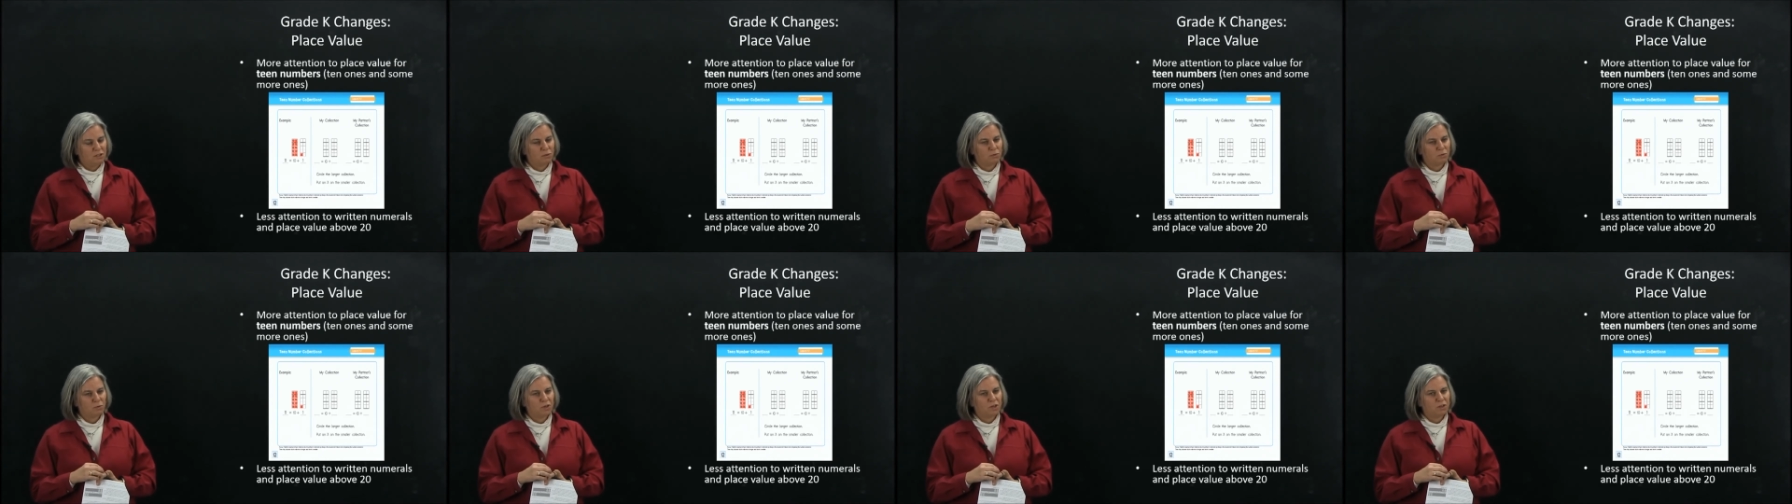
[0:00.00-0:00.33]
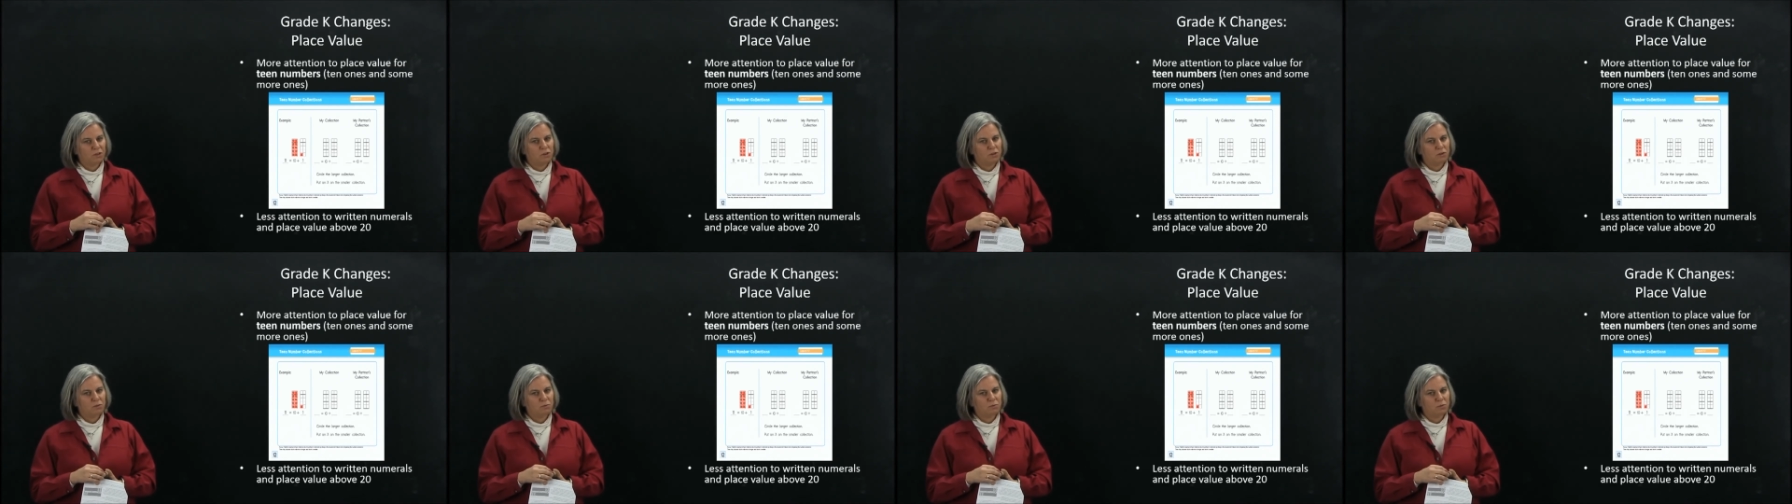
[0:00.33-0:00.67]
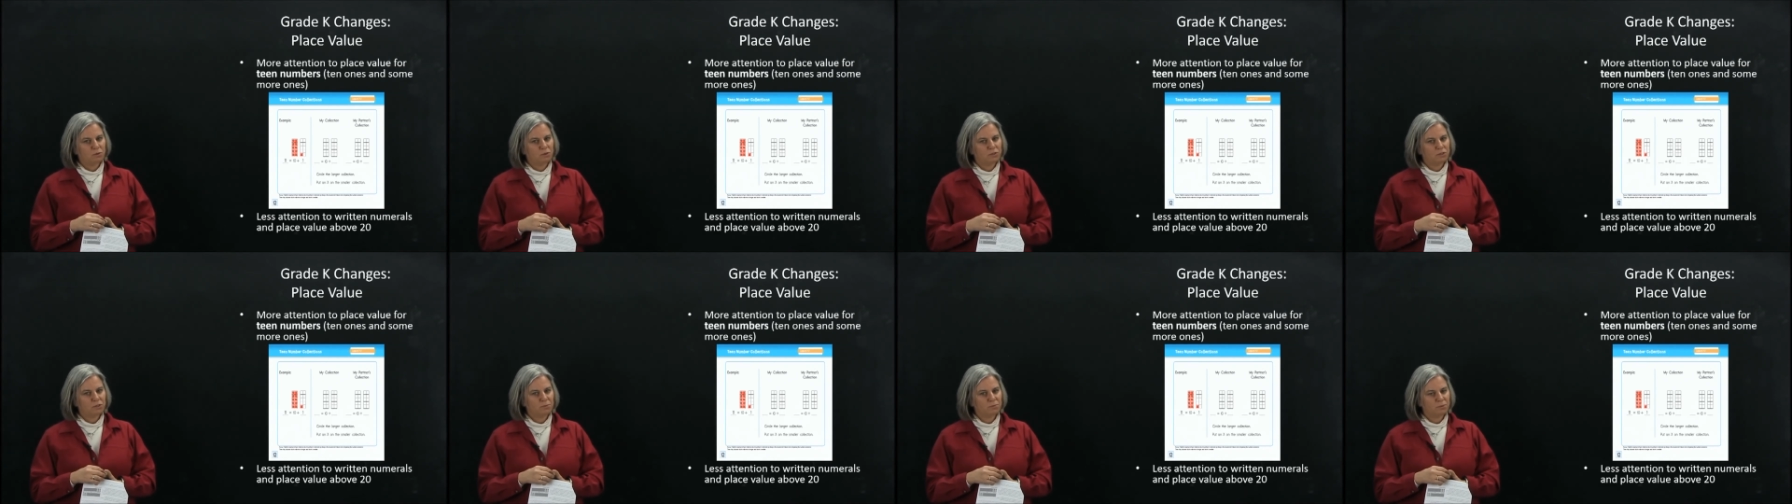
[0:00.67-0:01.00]
to written
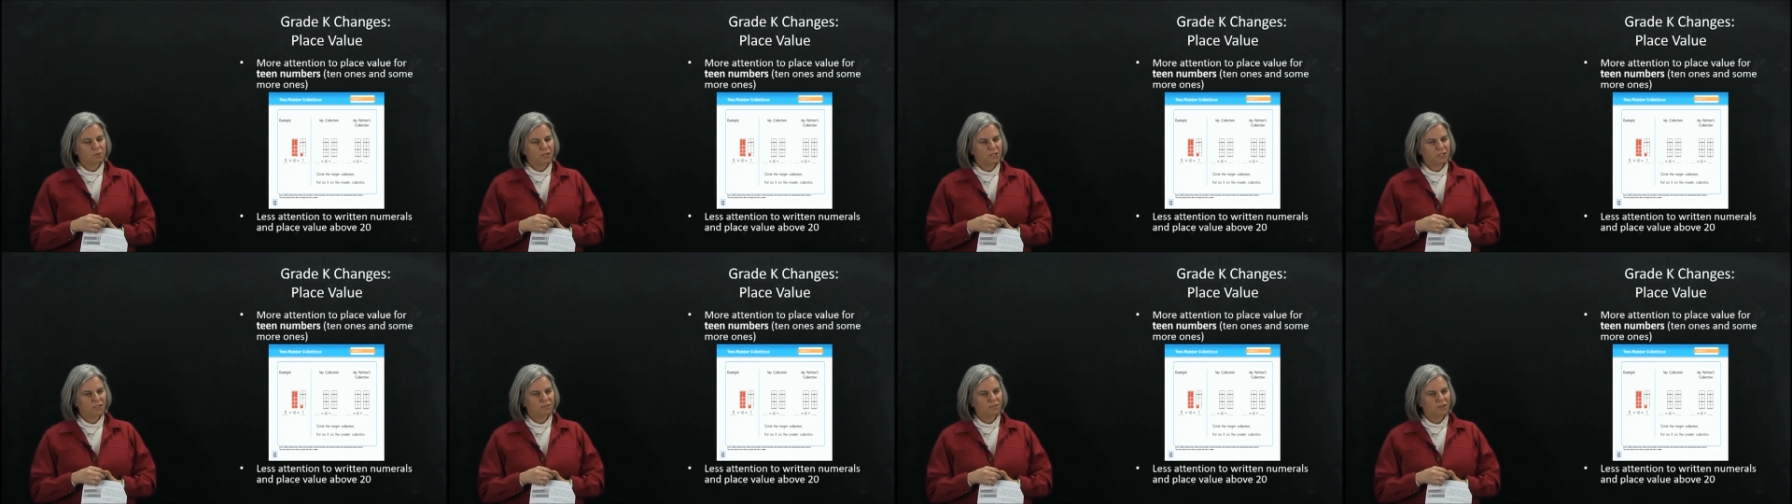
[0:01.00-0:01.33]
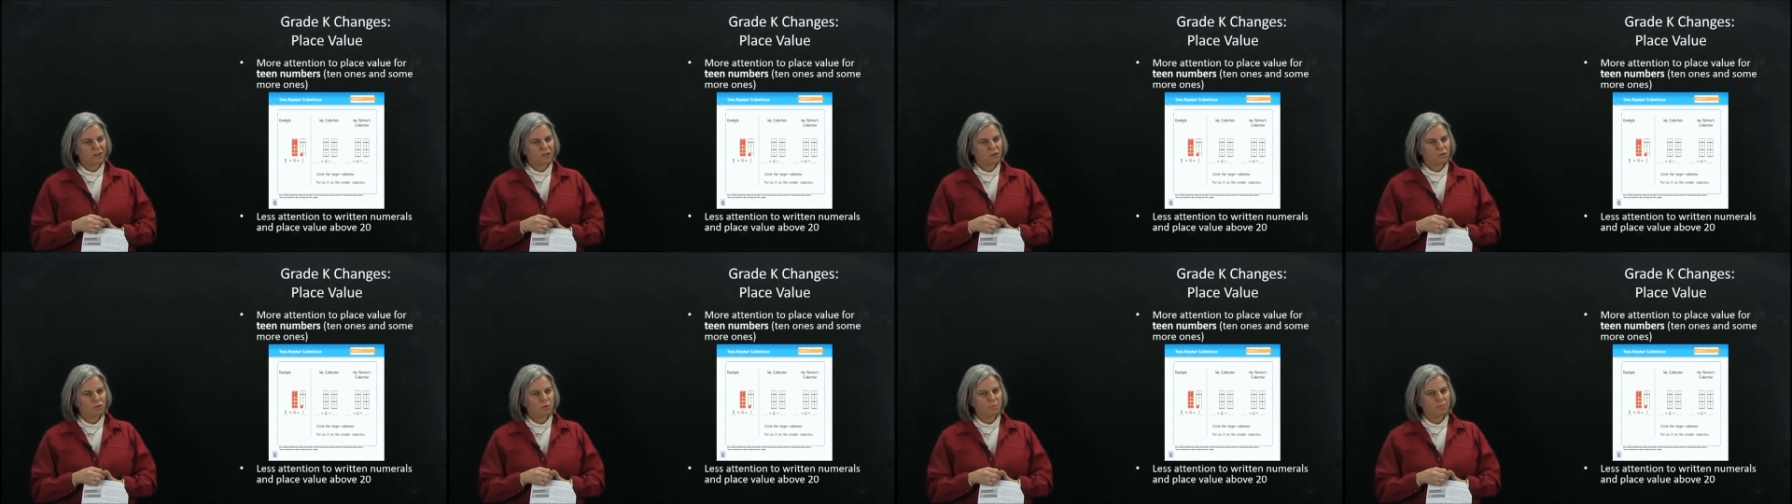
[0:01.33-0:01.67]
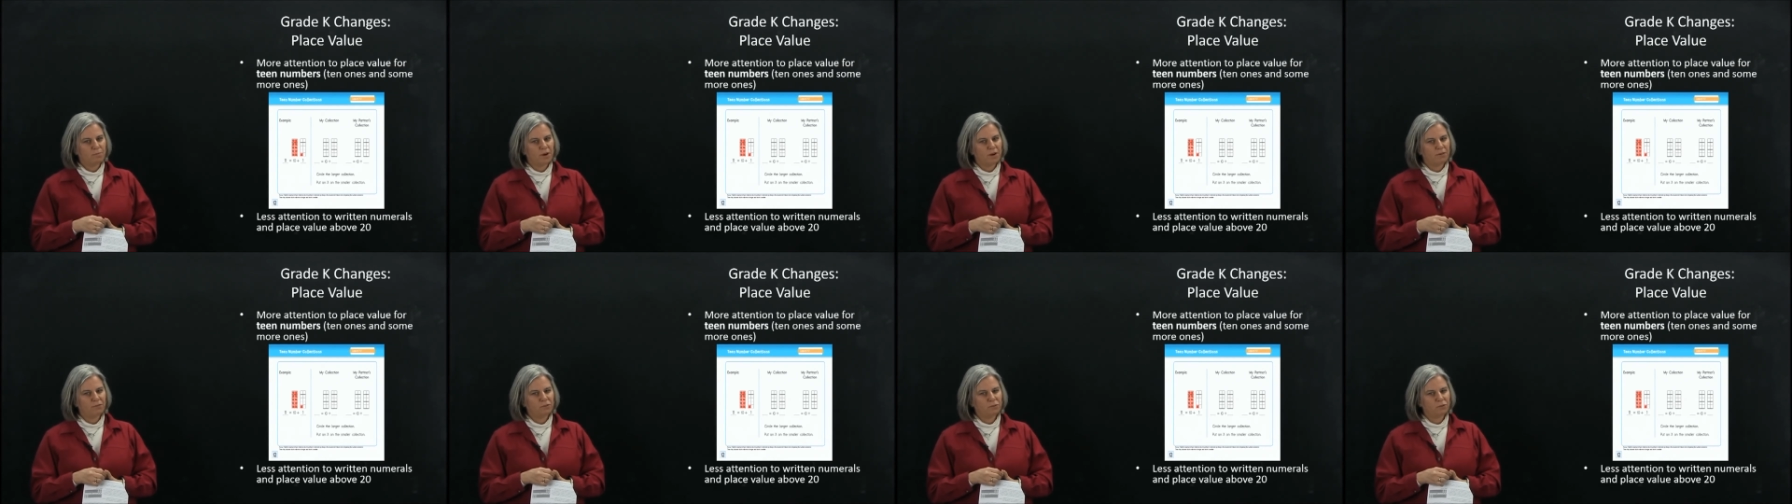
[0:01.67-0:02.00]
numerals and place value
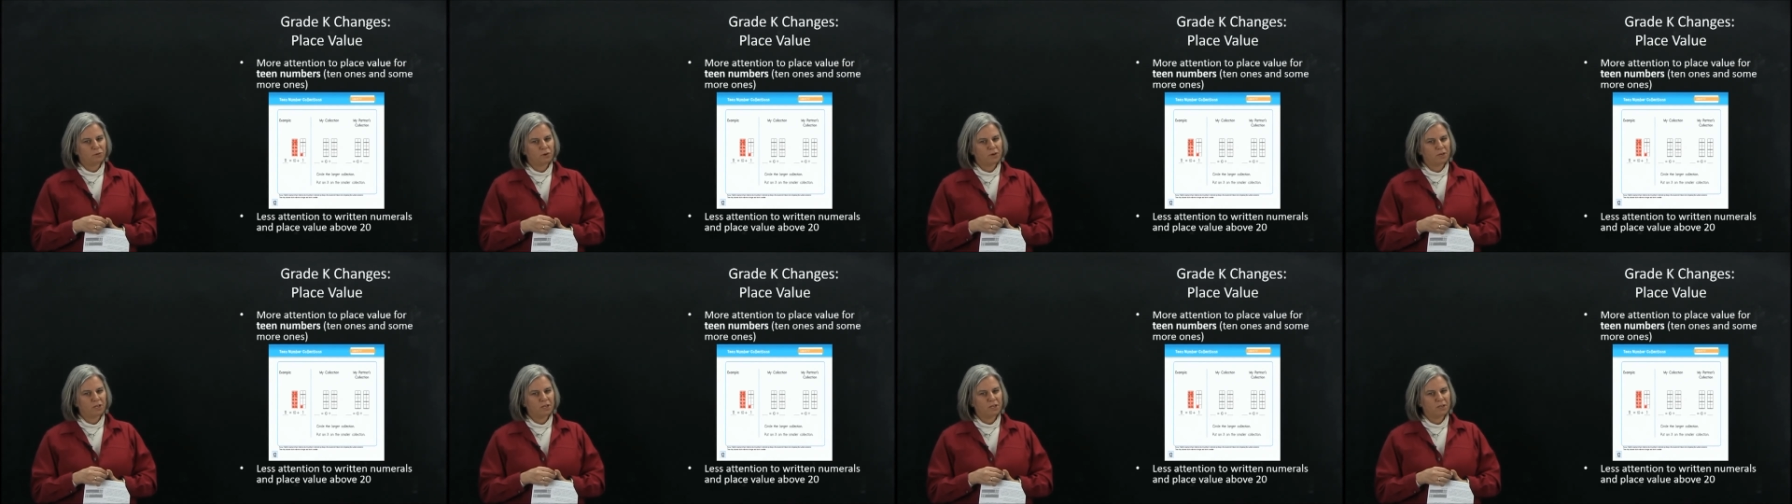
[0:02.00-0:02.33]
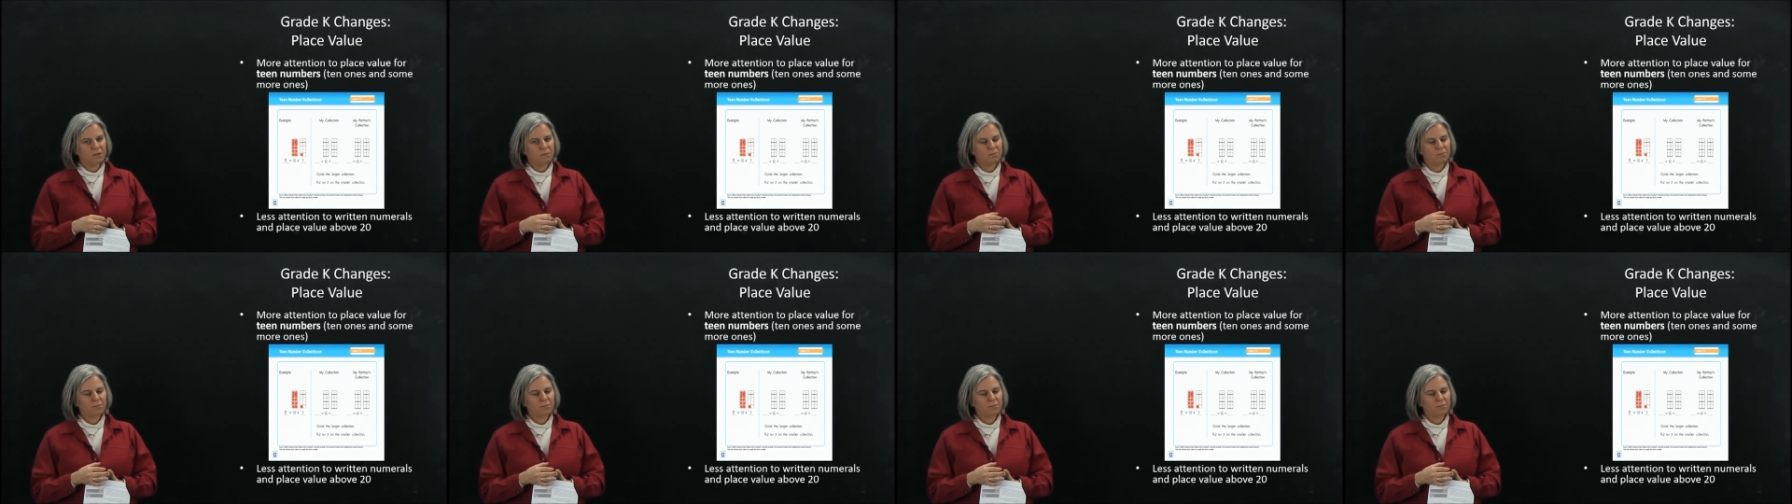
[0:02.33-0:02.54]
above 20,